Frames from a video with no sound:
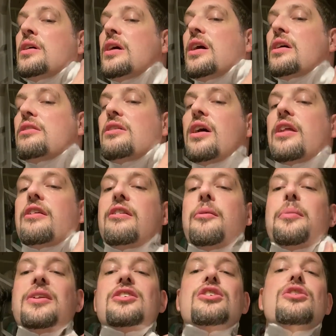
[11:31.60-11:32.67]
I'd rather it
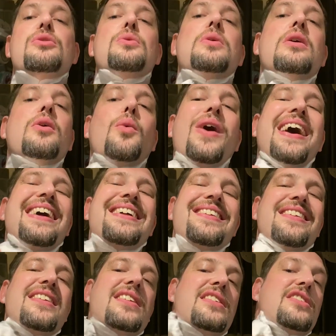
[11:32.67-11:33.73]
be too wet
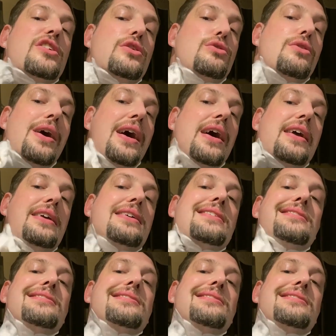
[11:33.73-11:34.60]
and too dry.